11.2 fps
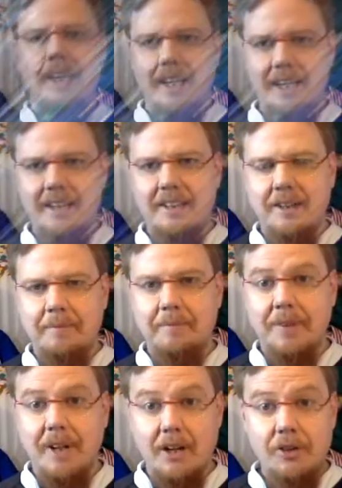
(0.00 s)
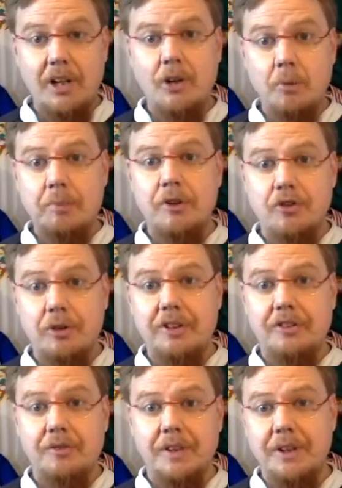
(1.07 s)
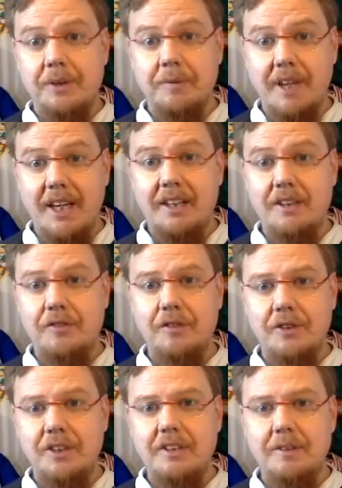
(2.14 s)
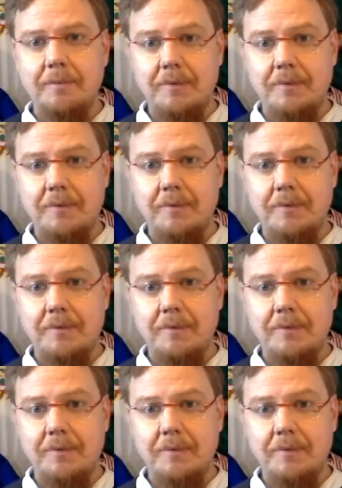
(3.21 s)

Hey there! I really hope you enjoyed this video, and if you did,